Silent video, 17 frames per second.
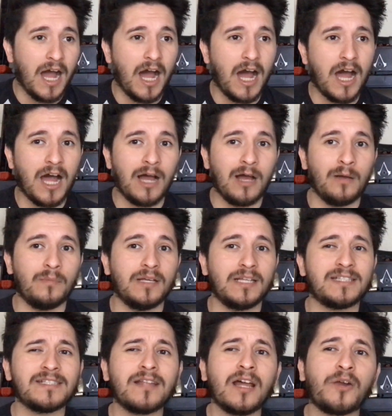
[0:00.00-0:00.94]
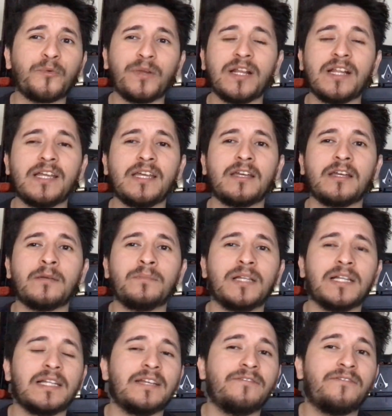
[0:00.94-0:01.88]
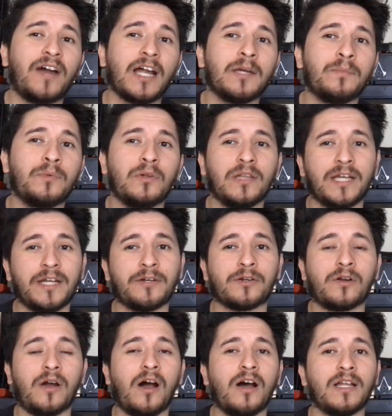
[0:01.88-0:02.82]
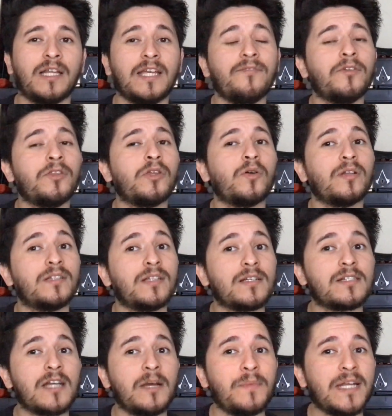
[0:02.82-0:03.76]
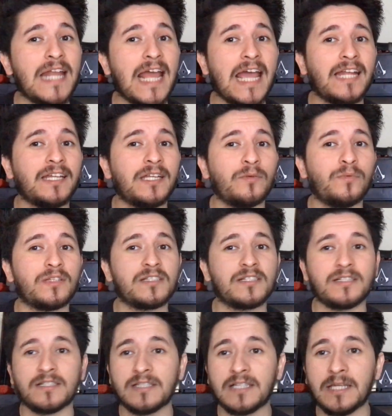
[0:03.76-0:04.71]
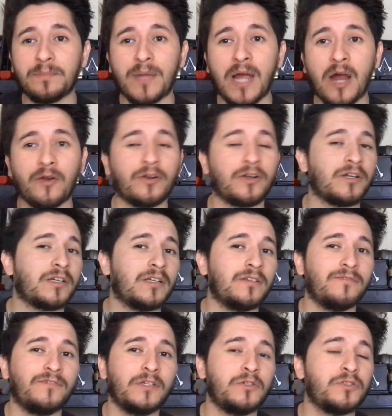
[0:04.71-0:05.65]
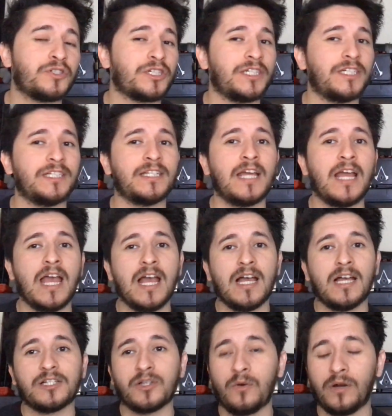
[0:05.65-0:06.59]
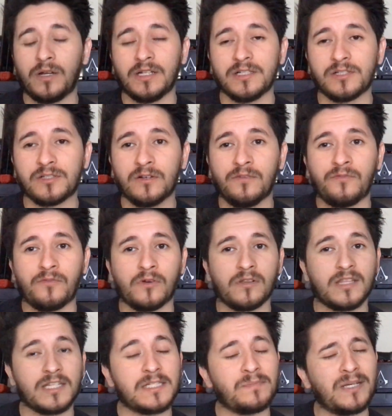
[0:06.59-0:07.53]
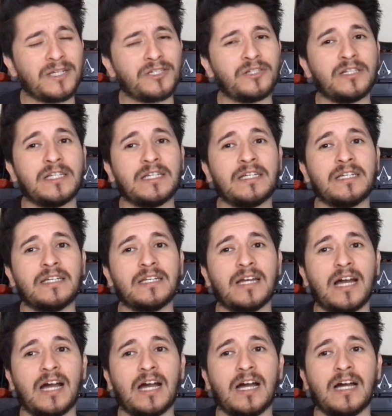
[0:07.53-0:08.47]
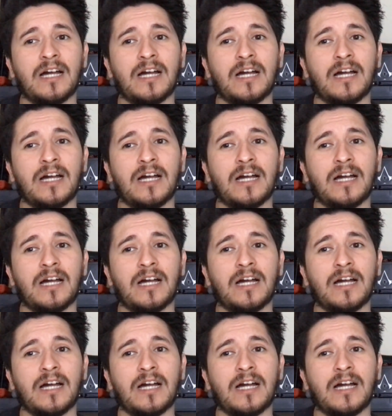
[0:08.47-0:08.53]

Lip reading: It's not really completely viable later on, even though it does come in handy with Sleep Powder, Confusion, so on and so forth, especially